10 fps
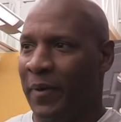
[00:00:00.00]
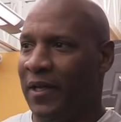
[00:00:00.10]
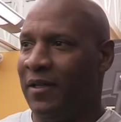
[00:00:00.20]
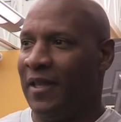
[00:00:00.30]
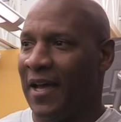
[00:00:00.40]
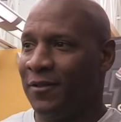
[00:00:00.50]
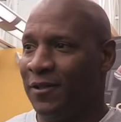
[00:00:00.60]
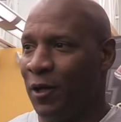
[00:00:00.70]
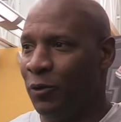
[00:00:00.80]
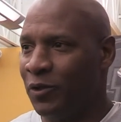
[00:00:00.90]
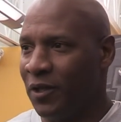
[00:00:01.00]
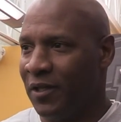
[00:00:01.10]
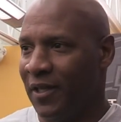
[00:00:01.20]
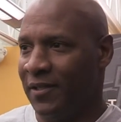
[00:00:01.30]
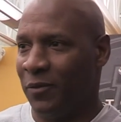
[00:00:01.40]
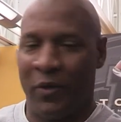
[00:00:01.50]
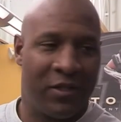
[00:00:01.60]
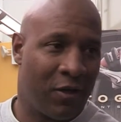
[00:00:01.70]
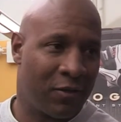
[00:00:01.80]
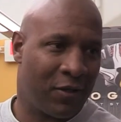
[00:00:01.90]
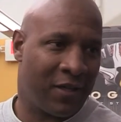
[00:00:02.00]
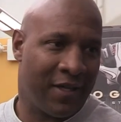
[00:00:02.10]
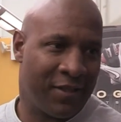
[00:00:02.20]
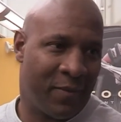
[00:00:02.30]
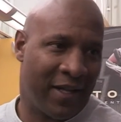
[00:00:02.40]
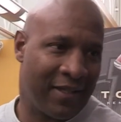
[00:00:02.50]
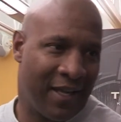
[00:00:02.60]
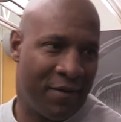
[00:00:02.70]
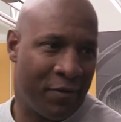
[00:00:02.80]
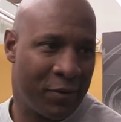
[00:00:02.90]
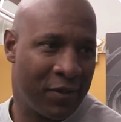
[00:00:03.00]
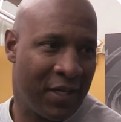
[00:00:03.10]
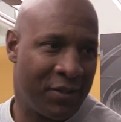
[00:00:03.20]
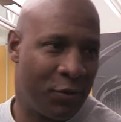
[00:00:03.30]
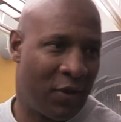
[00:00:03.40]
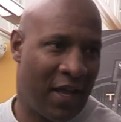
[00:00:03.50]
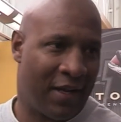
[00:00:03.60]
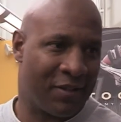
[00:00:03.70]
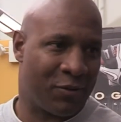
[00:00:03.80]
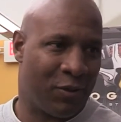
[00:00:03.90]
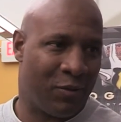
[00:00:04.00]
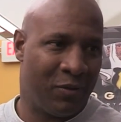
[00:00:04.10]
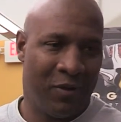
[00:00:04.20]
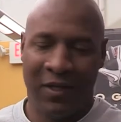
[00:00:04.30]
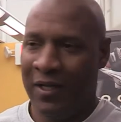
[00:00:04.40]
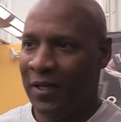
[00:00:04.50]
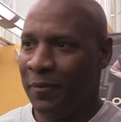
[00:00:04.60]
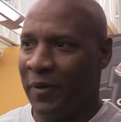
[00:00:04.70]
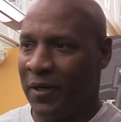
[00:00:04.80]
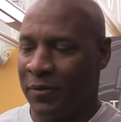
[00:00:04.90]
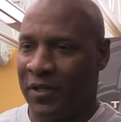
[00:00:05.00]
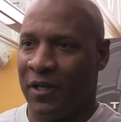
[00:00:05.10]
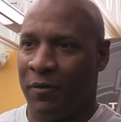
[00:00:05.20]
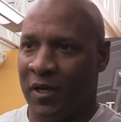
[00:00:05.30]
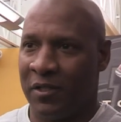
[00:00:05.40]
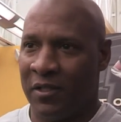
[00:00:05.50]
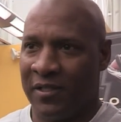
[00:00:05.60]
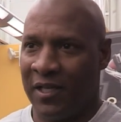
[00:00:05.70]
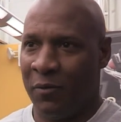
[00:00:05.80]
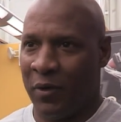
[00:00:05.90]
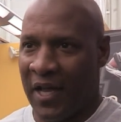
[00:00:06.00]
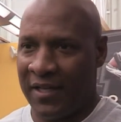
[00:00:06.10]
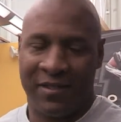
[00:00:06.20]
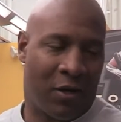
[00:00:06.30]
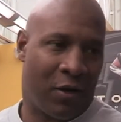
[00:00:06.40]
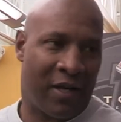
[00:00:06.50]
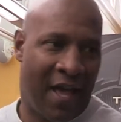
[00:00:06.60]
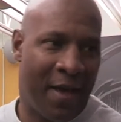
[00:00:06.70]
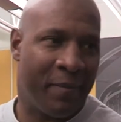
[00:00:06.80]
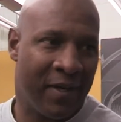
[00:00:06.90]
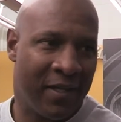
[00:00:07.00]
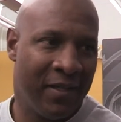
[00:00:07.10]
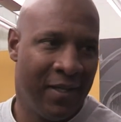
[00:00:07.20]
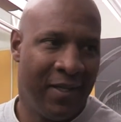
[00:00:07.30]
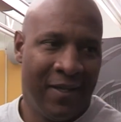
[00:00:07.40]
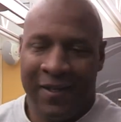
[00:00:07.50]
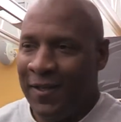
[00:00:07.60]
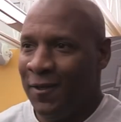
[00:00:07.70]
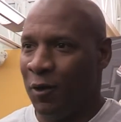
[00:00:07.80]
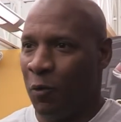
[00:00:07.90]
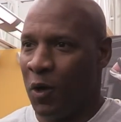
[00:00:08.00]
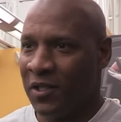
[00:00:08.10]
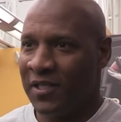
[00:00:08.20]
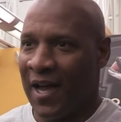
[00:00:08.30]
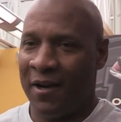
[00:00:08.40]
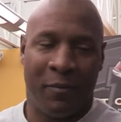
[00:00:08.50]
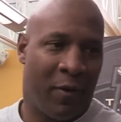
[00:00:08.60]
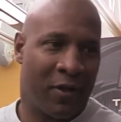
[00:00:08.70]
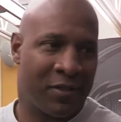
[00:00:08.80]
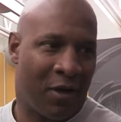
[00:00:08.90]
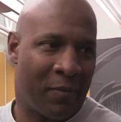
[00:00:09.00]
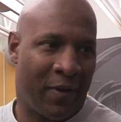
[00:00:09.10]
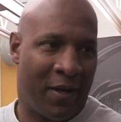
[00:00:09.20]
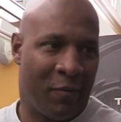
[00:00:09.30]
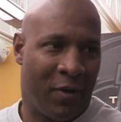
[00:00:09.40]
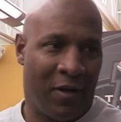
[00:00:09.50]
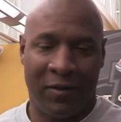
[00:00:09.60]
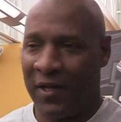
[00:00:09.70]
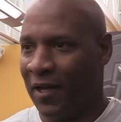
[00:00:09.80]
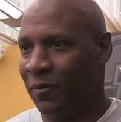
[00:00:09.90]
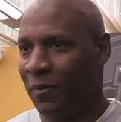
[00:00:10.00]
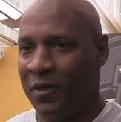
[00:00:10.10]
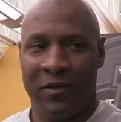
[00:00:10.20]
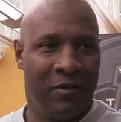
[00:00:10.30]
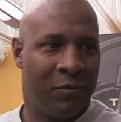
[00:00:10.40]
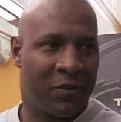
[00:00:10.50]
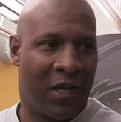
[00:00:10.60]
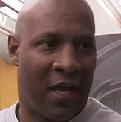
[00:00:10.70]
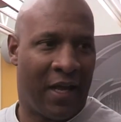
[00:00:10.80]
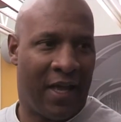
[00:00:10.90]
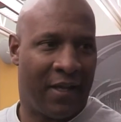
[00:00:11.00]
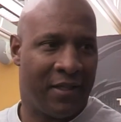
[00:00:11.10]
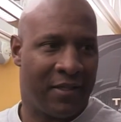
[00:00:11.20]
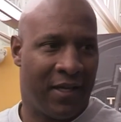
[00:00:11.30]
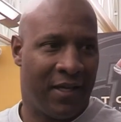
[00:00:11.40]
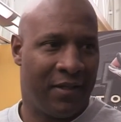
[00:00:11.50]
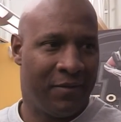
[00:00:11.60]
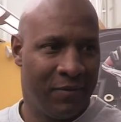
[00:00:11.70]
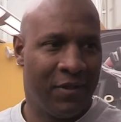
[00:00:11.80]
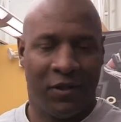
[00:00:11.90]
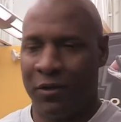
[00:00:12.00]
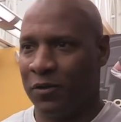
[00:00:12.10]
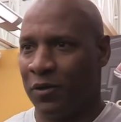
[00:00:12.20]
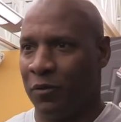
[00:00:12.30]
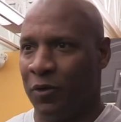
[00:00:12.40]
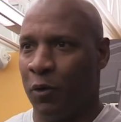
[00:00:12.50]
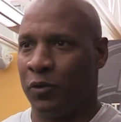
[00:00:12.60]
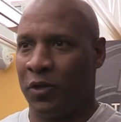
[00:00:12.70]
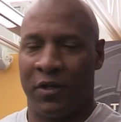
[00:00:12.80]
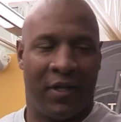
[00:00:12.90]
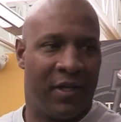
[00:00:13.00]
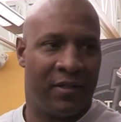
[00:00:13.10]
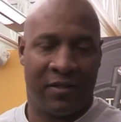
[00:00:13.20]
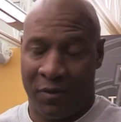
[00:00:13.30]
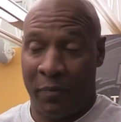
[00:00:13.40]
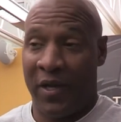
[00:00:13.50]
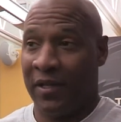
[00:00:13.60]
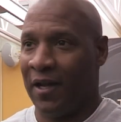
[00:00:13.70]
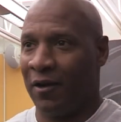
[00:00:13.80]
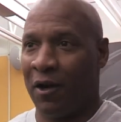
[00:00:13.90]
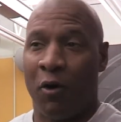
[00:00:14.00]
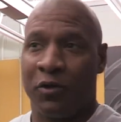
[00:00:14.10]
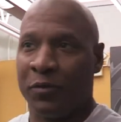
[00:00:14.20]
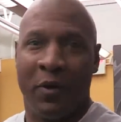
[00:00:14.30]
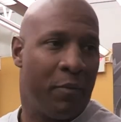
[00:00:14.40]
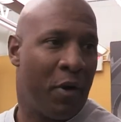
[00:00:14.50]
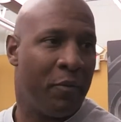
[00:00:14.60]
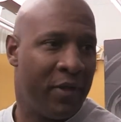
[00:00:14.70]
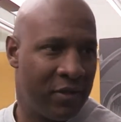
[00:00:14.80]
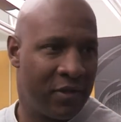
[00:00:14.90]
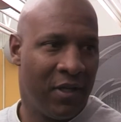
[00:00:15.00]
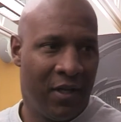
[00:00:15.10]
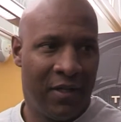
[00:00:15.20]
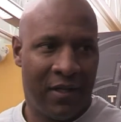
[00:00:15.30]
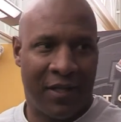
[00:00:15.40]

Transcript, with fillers: But that's those are the things that we talk to our kids about the adversity that you can't control. But it was interesting to see when that started happening you know, one side of the ball started playing well and the other one was kind of hanging his head. You know, so those are the things to me that are coachable moments mm-hmm.